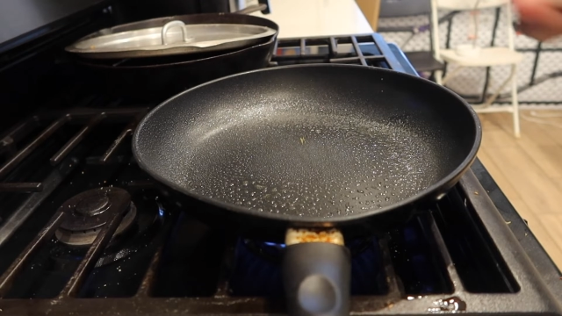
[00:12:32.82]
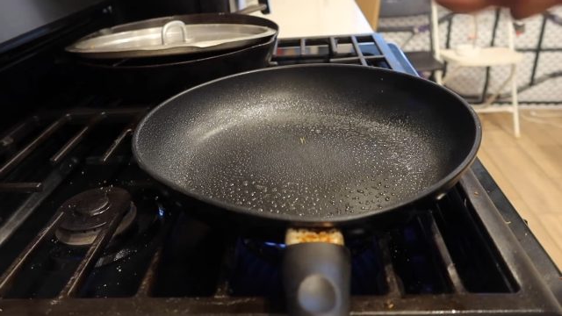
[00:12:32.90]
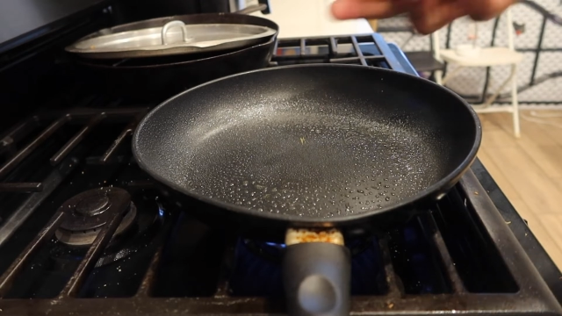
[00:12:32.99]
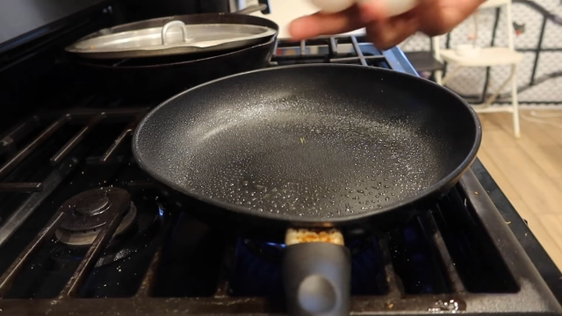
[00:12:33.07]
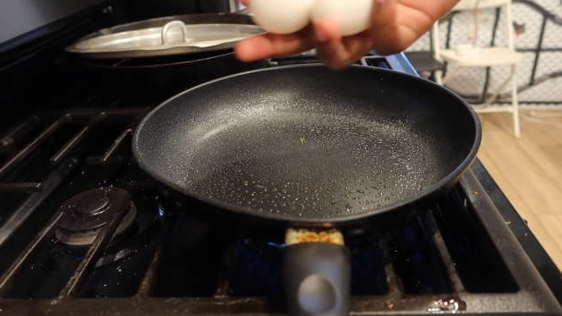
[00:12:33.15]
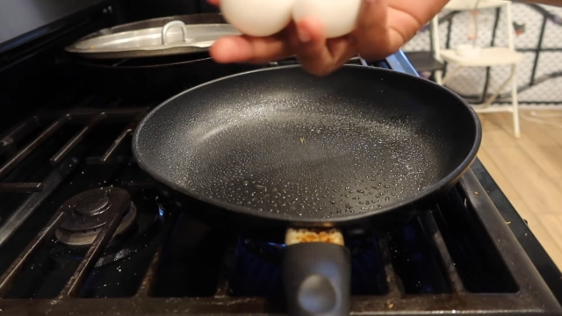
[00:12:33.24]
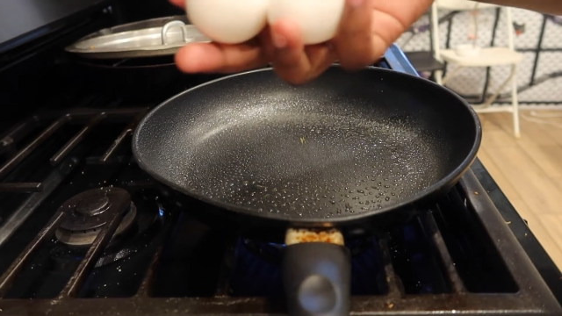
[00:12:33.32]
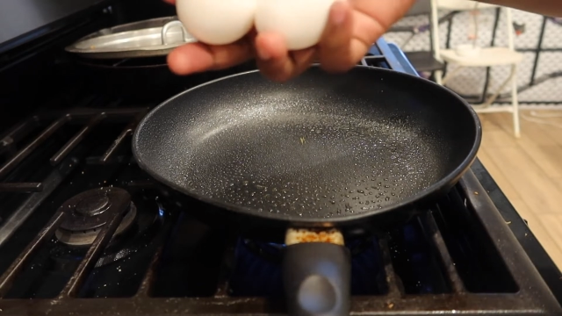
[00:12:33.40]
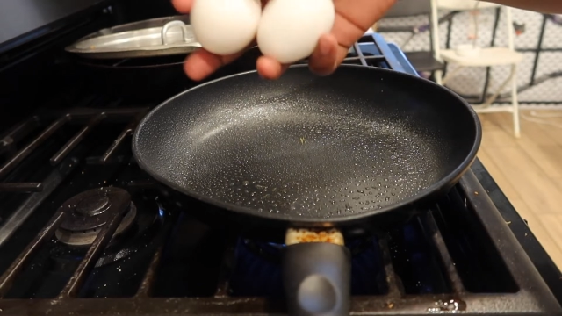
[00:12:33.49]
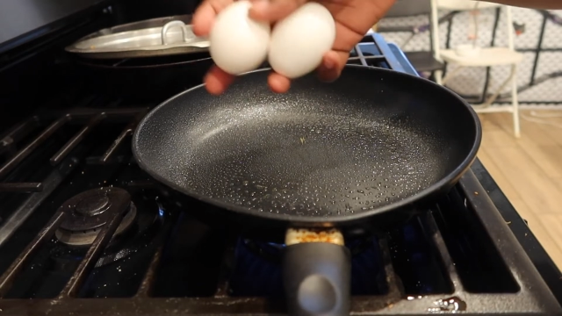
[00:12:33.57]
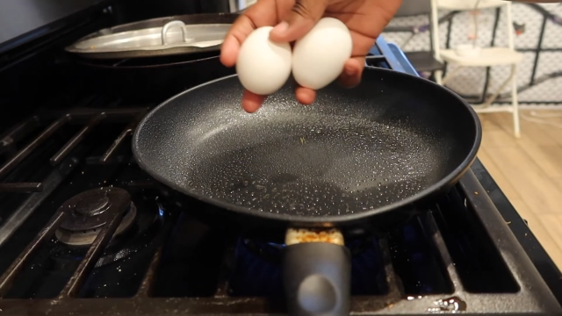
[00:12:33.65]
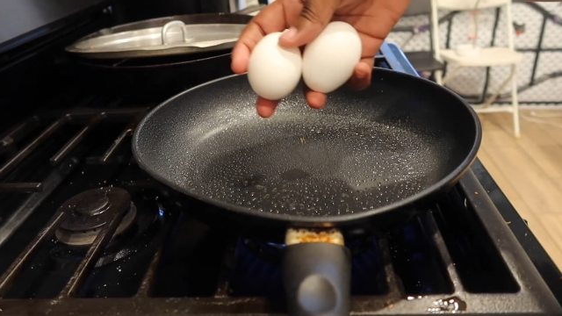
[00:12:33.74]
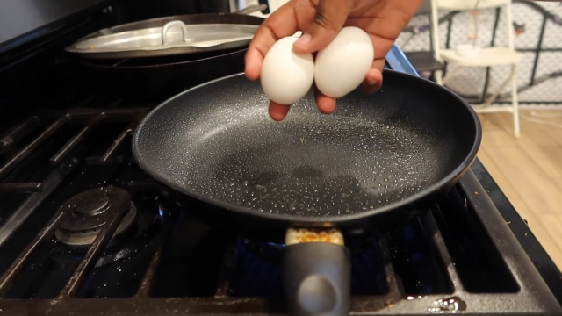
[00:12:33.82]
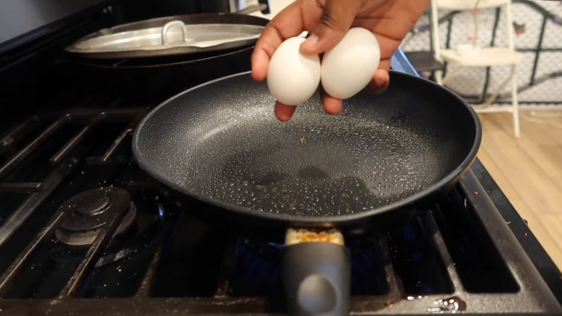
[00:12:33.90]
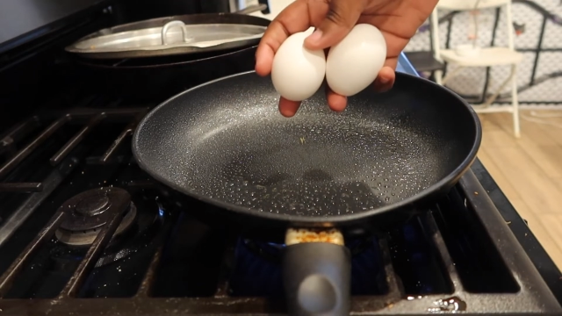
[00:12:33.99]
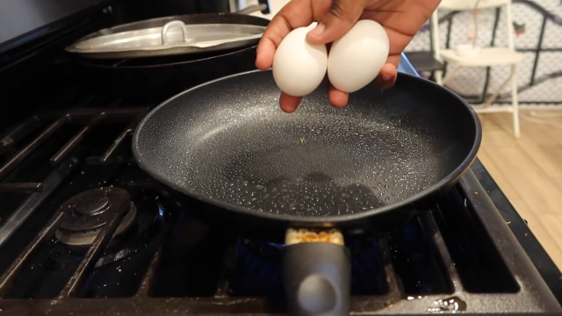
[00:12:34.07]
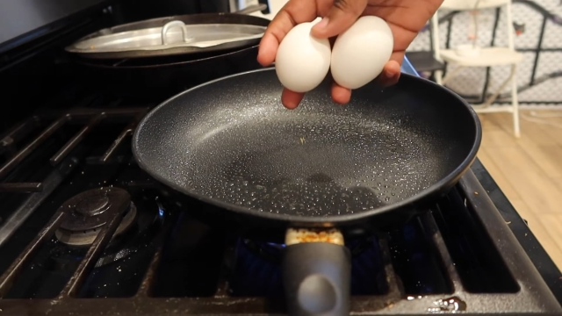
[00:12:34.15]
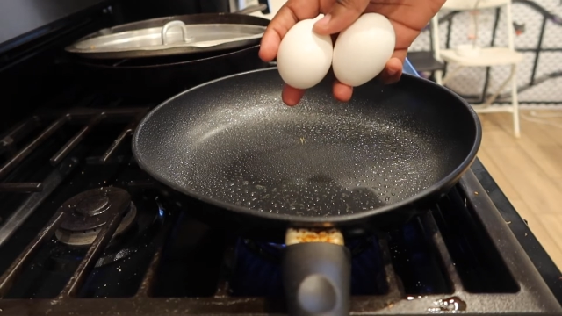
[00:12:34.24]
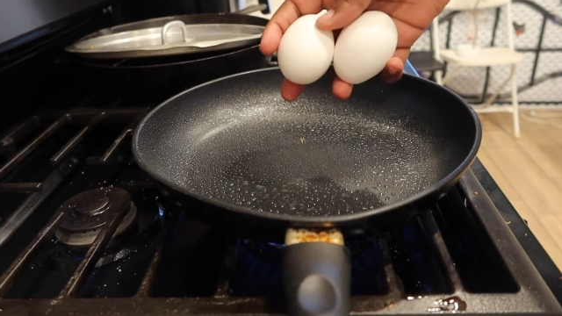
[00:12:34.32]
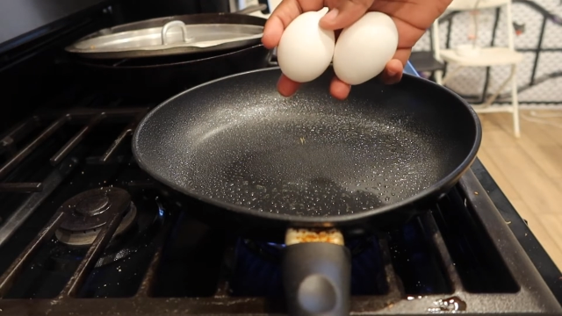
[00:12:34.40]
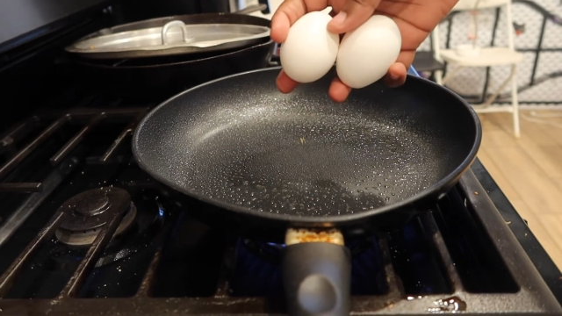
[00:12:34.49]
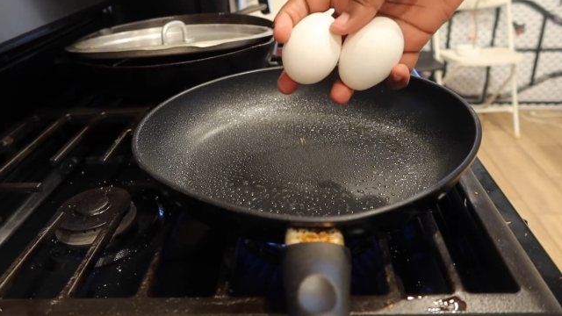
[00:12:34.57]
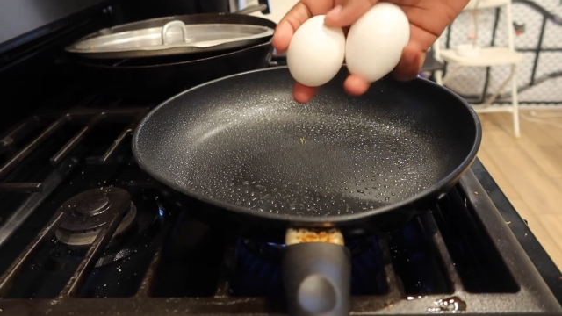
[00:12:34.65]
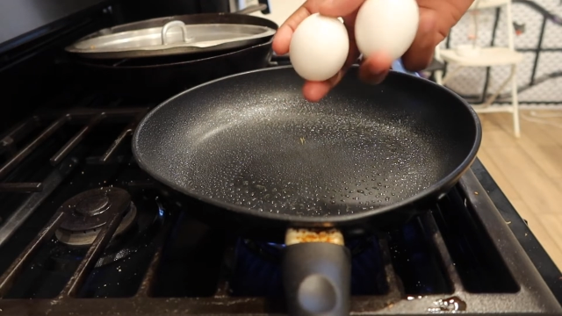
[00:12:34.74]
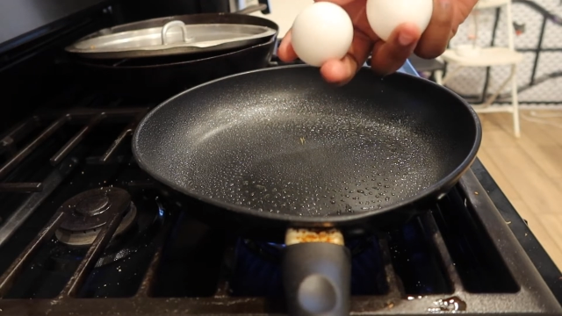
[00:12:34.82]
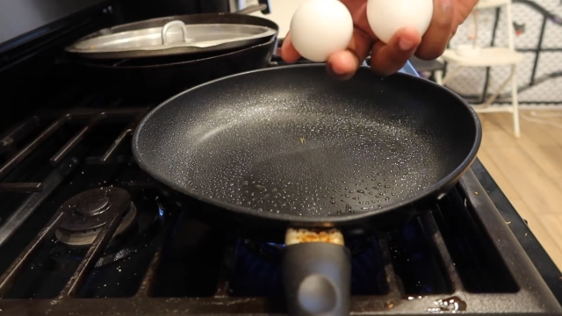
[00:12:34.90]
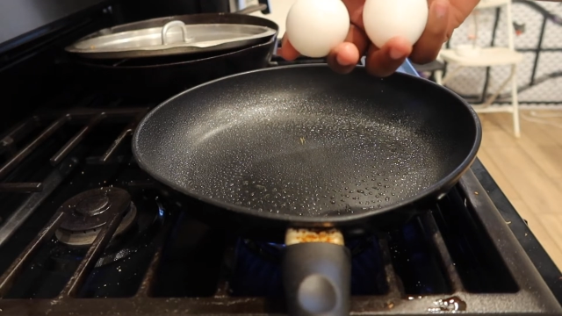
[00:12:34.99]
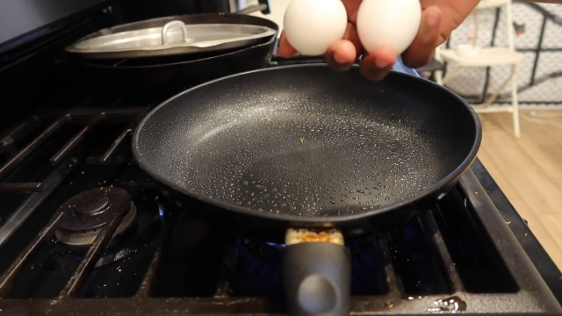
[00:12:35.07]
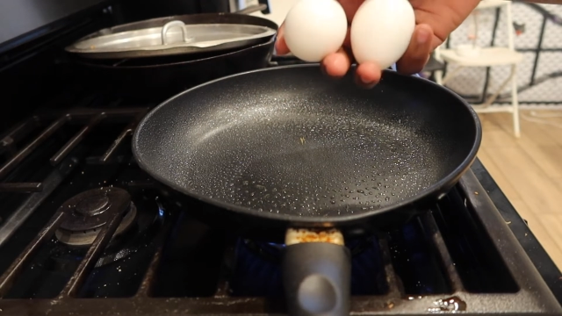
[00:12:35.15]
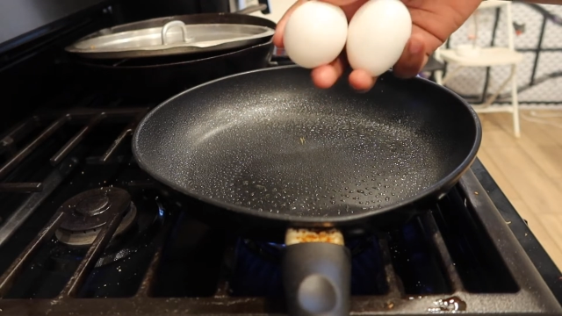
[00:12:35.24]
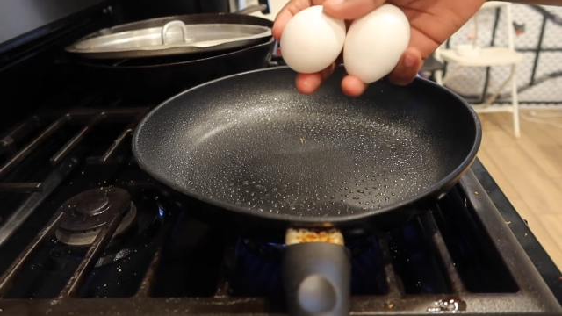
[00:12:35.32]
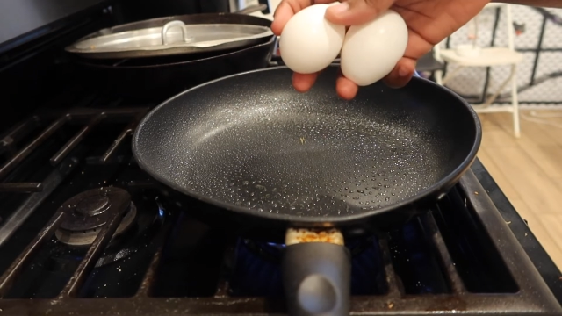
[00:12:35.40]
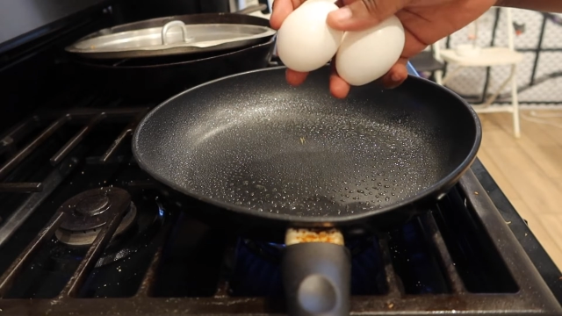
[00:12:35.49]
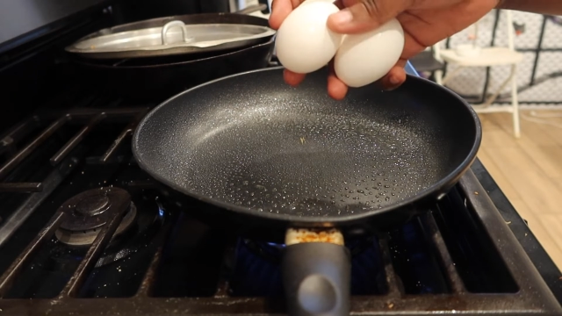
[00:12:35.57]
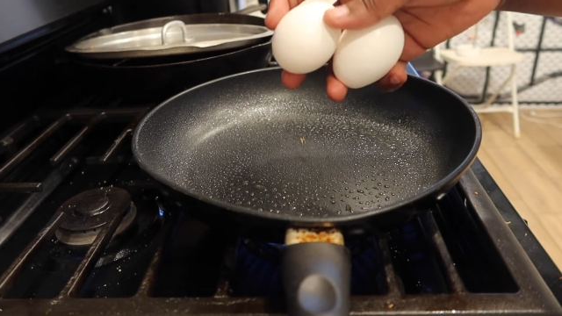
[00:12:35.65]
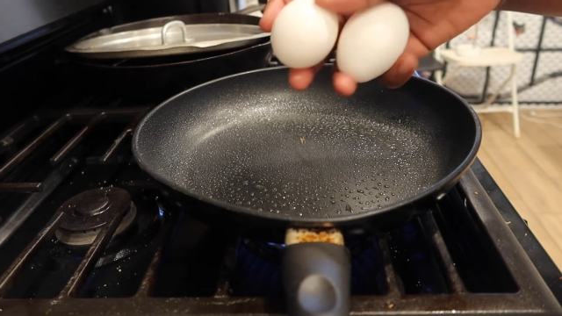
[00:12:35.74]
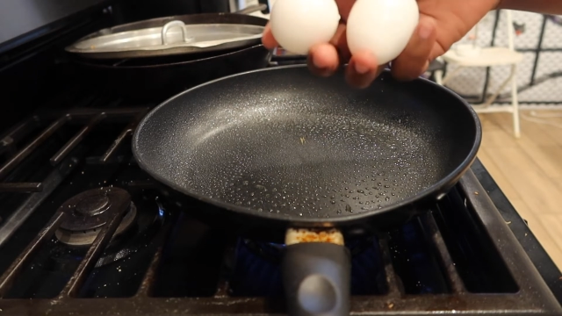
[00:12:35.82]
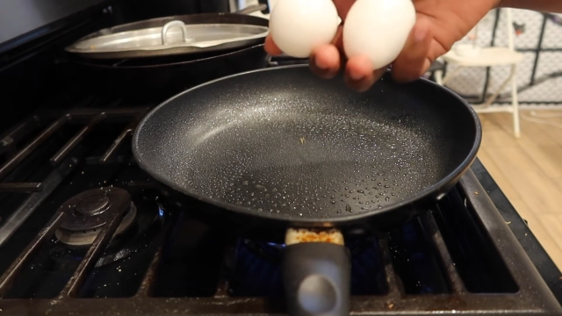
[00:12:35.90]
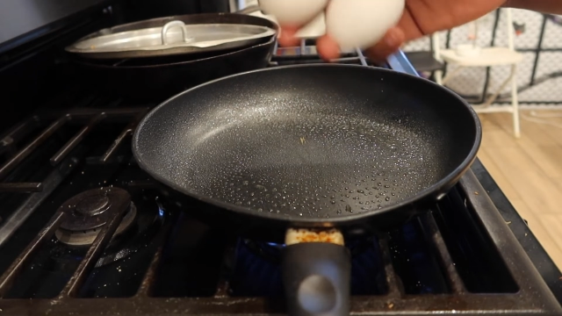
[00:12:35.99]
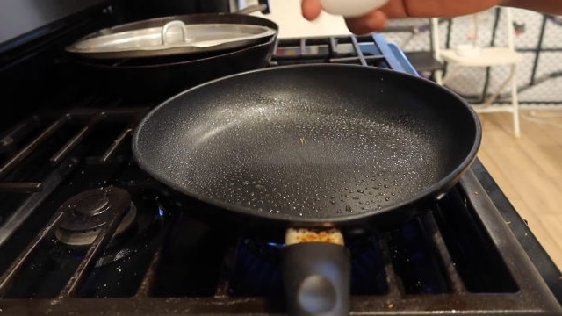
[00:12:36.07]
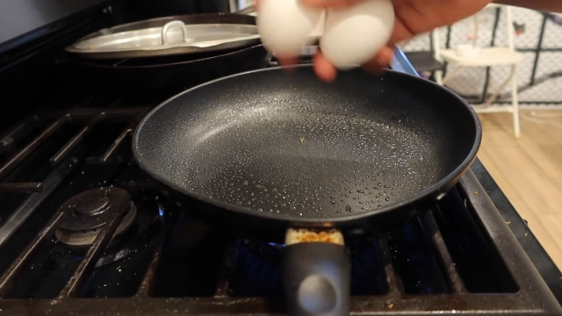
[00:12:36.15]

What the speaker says: Nobody's mouth can be seen.